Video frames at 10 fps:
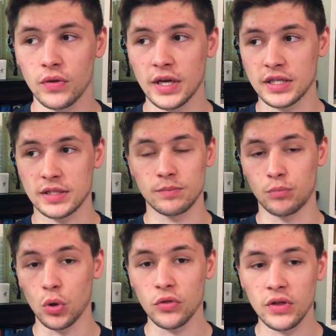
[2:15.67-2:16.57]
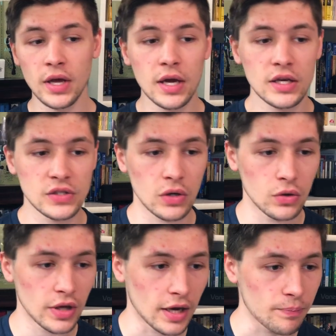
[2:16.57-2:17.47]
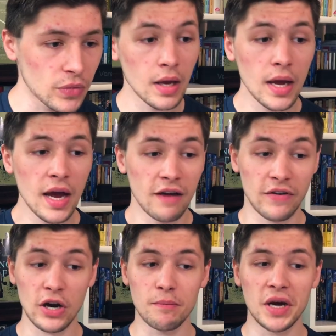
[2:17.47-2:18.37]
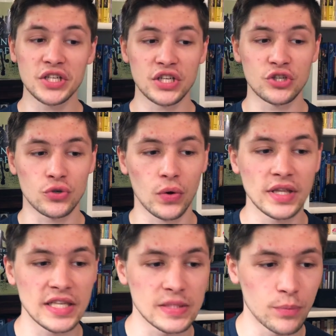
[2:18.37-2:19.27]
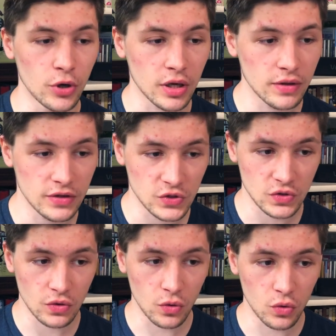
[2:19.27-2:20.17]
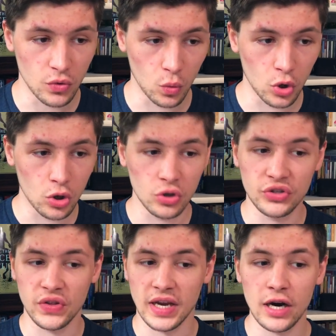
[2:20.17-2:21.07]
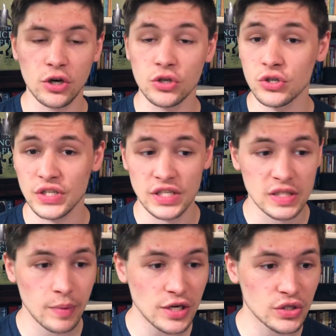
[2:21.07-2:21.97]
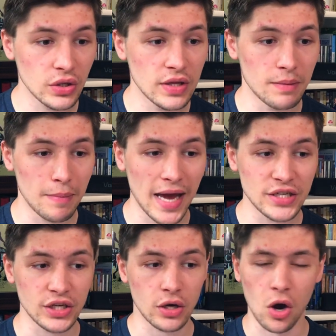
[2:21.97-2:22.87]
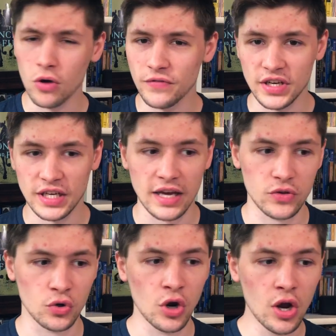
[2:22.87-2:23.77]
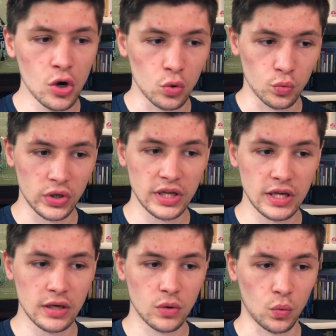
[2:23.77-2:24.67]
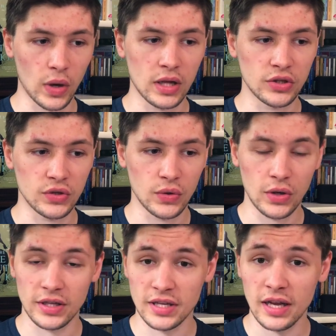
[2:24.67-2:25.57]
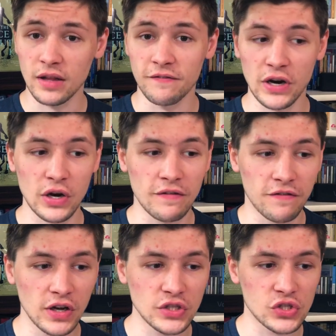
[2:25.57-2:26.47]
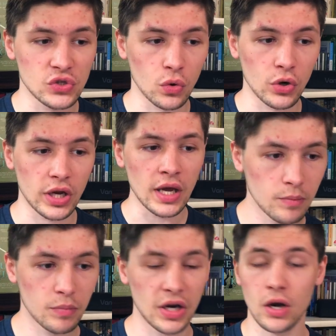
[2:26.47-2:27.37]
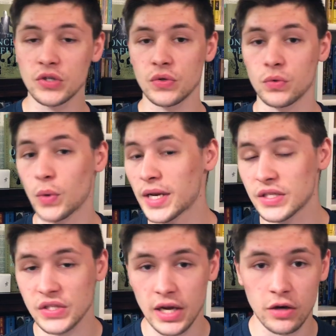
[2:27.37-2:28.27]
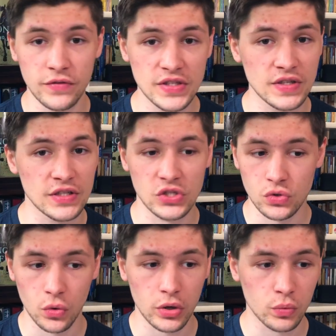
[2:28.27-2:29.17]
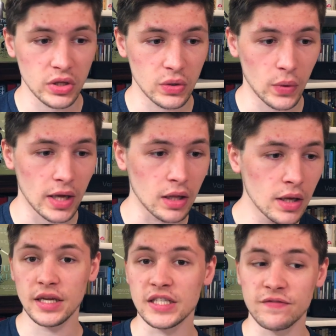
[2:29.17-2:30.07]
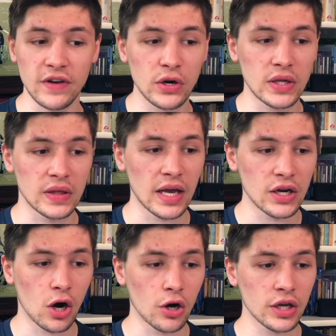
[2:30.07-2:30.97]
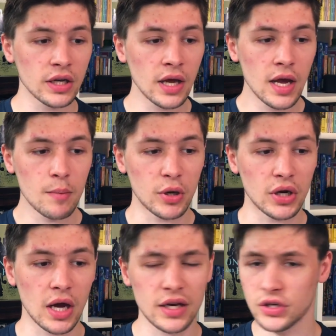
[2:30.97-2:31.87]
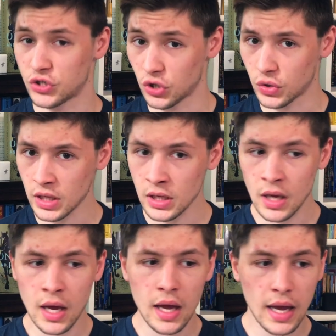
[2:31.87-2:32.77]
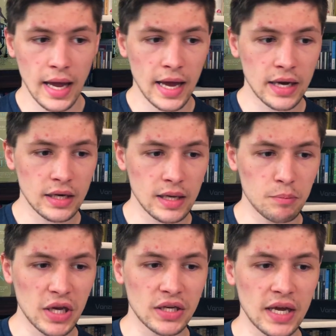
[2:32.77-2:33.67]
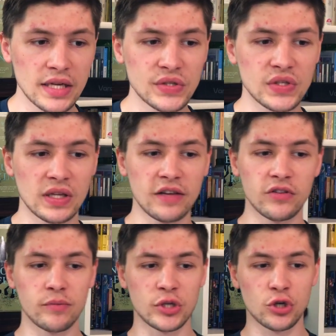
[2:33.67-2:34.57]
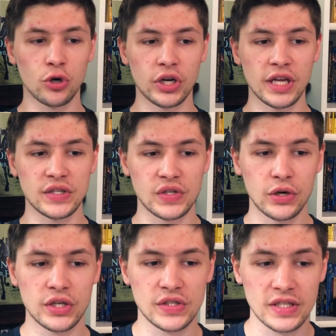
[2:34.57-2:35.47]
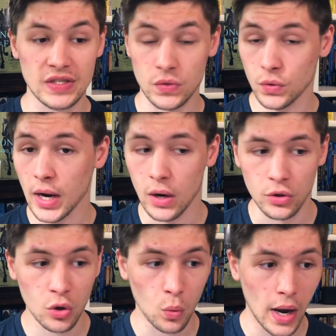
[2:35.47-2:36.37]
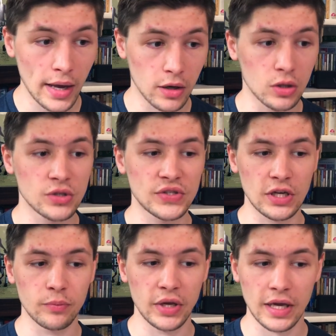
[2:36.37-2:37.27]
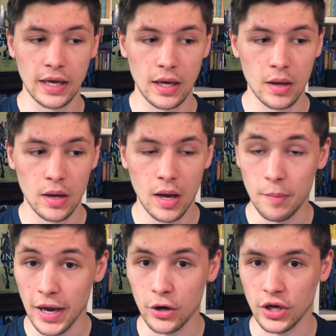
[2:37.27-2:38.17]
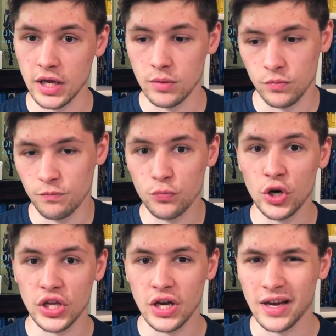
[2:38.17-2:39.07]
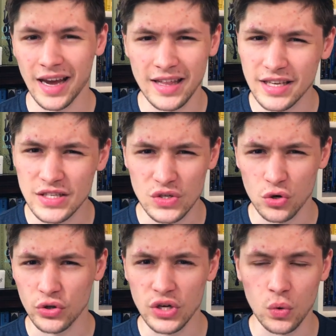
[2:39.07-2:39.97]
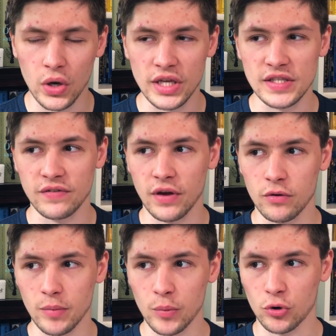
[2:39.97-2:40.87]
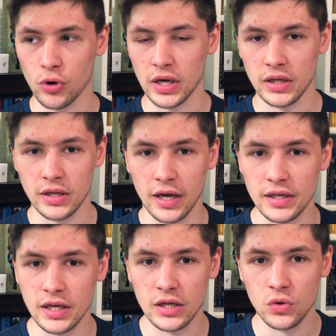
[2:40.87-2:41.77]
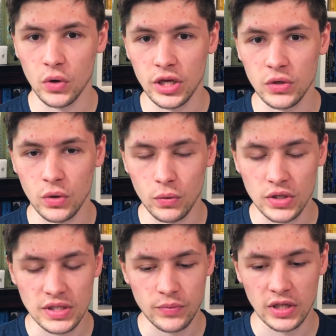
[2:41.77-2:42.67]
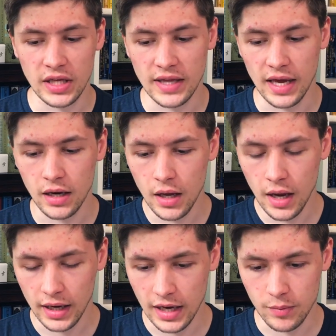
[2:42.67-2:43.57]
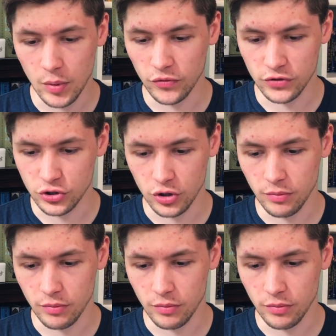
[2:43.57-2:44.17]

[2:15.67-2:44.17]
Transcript: It's both. So yeah, I very much enjoyed this book. The world, the characters, and especially the magic all fit together really well to tell a very fun story, but also the writing style fits this story really well. It's very lighthearted, but not jokey, and maintains a level of maturity and seriousness throughout, while still being about a pretty young guy. I think he's early 20s, if I remember correctly. 19, 20, 21, something like that. I can't remember for sure.